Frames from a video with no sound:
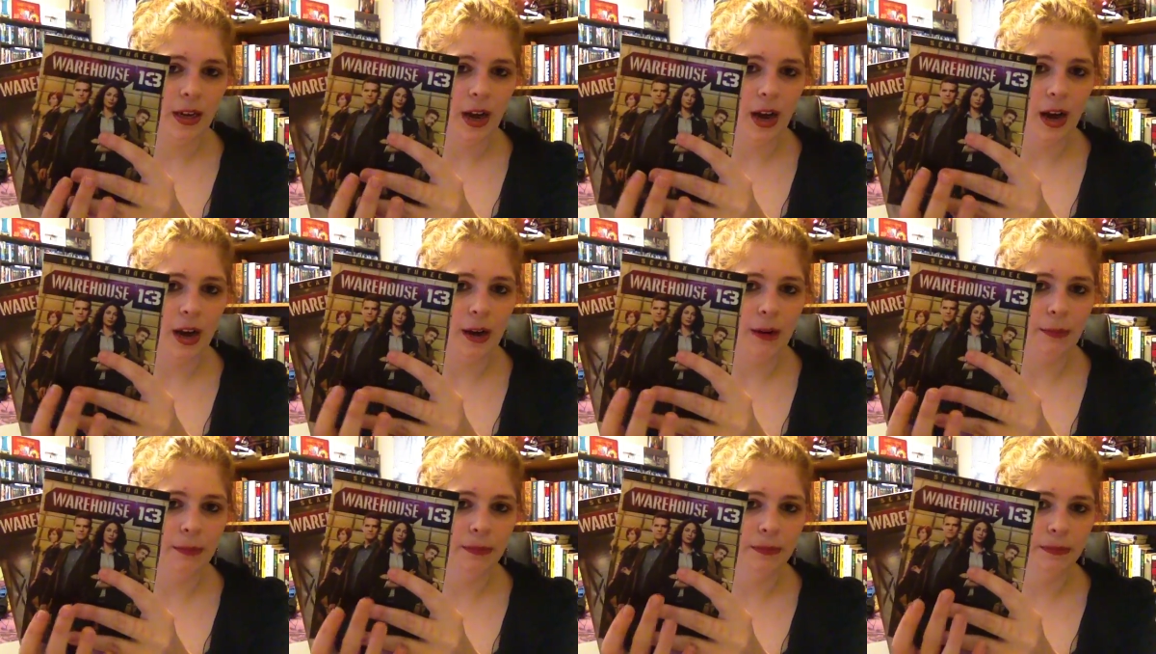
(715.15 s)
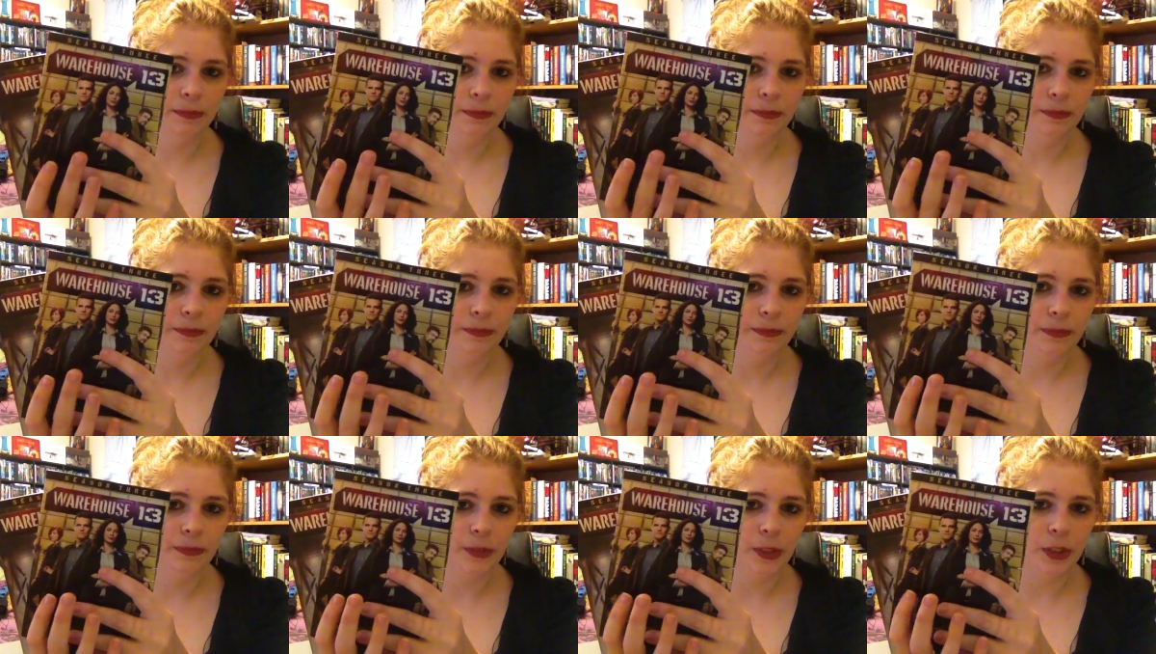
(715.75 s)
Um,
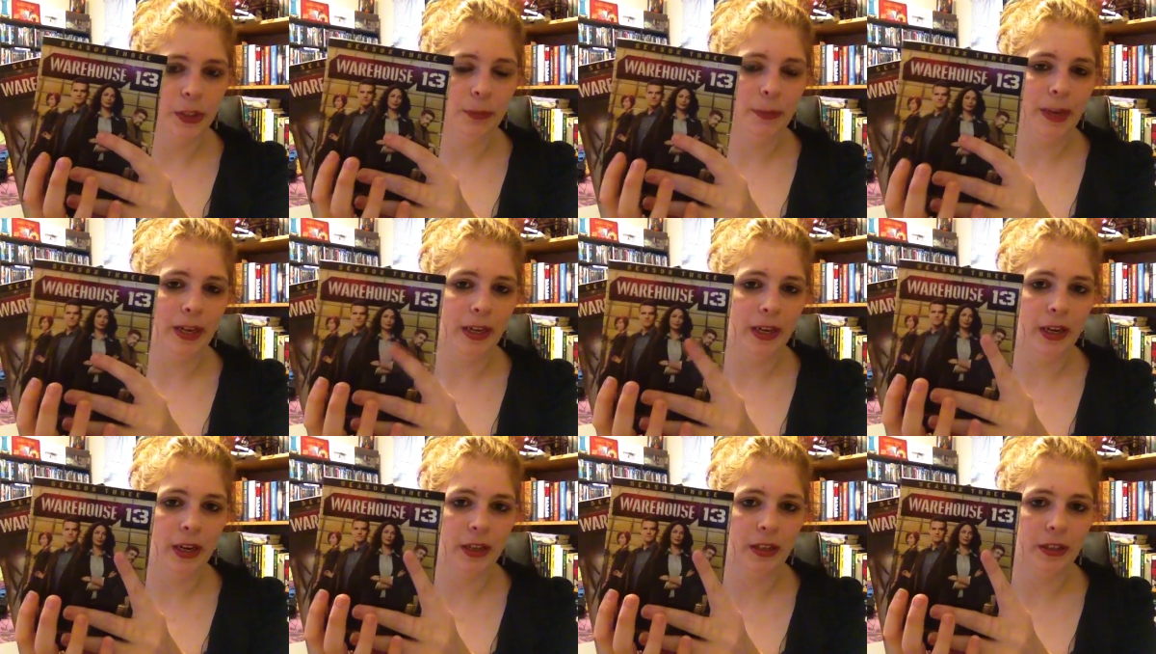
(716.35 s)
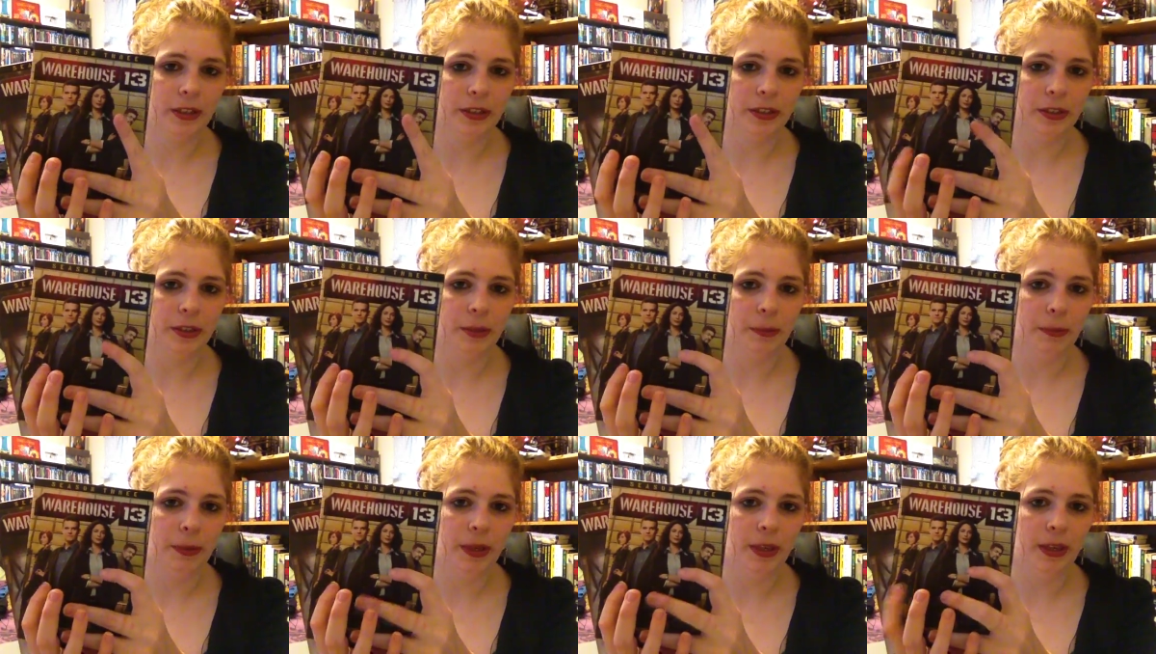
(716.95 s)
the two main characters
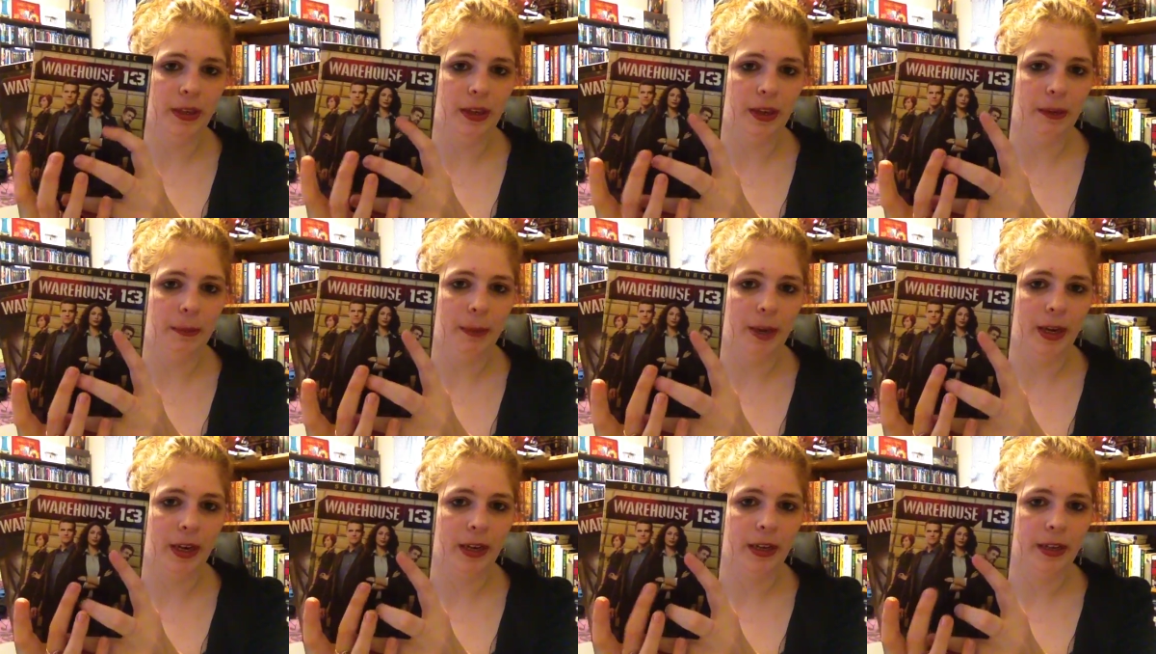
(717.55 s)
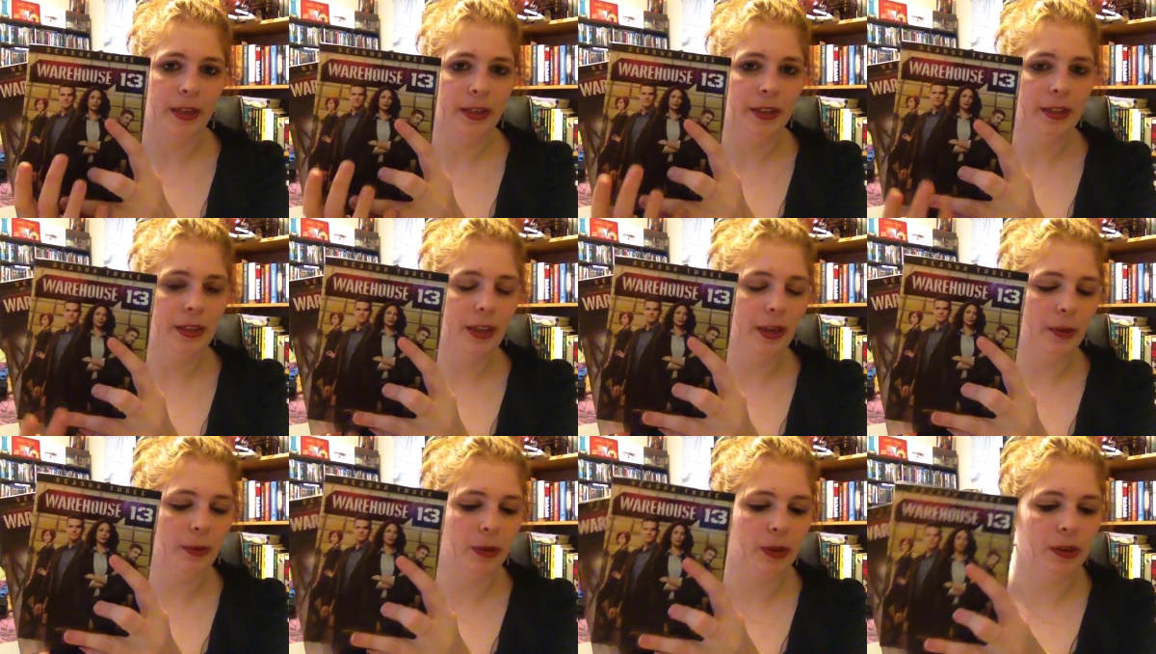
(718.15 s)
are Pete and Myka, and
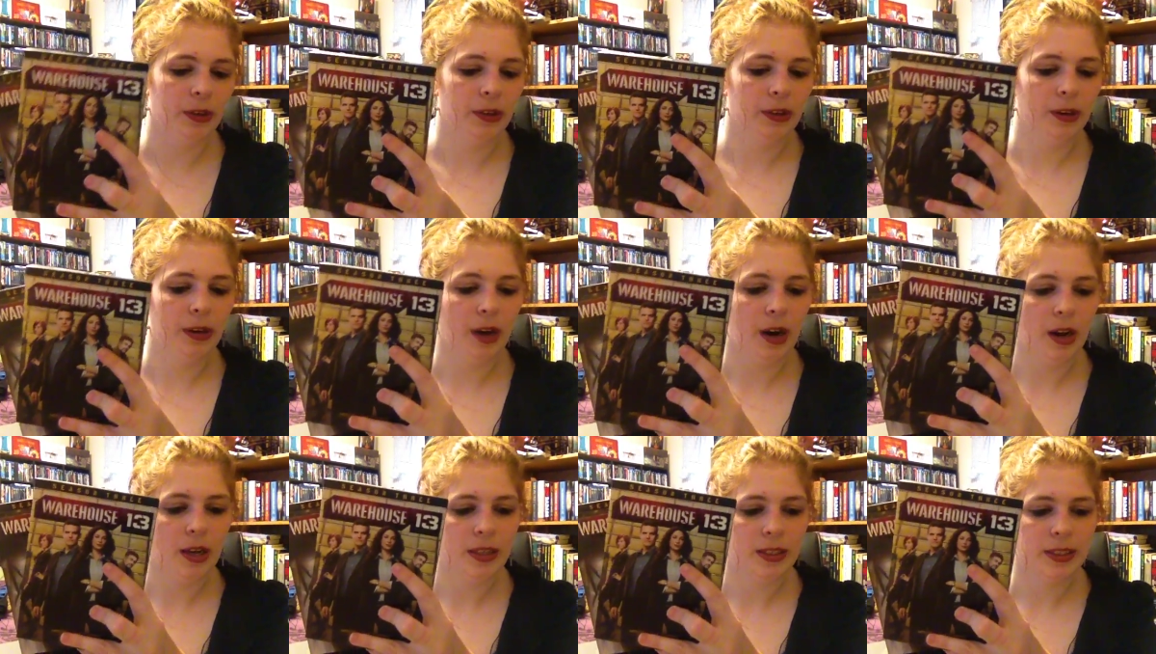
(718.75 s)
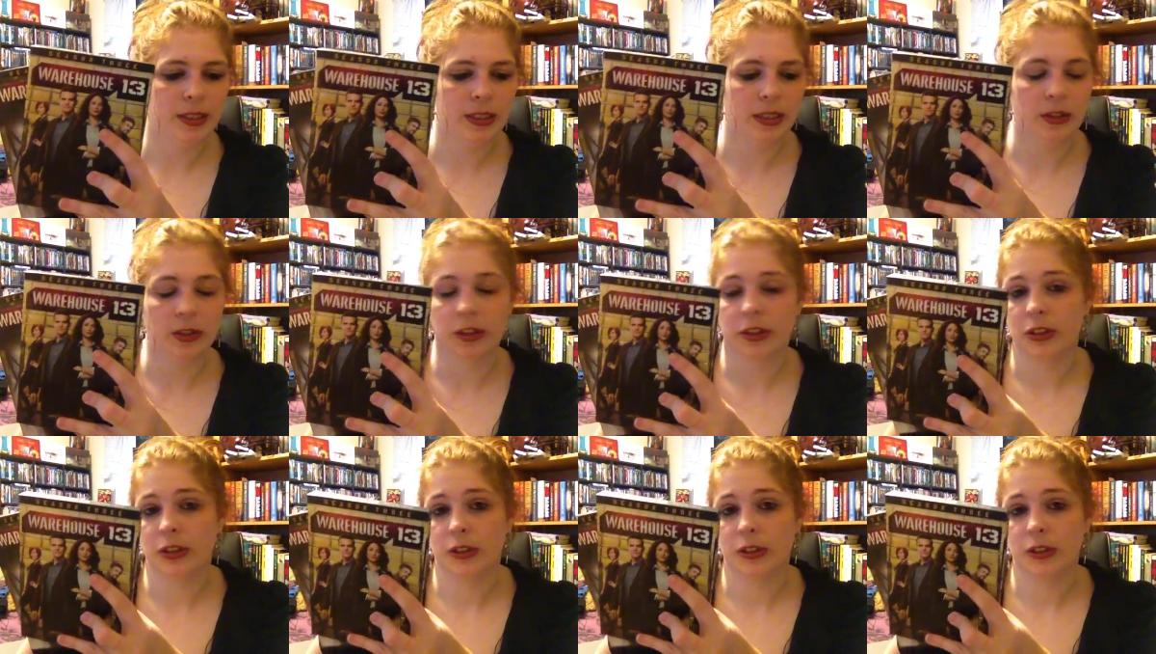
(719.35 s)
they were Secret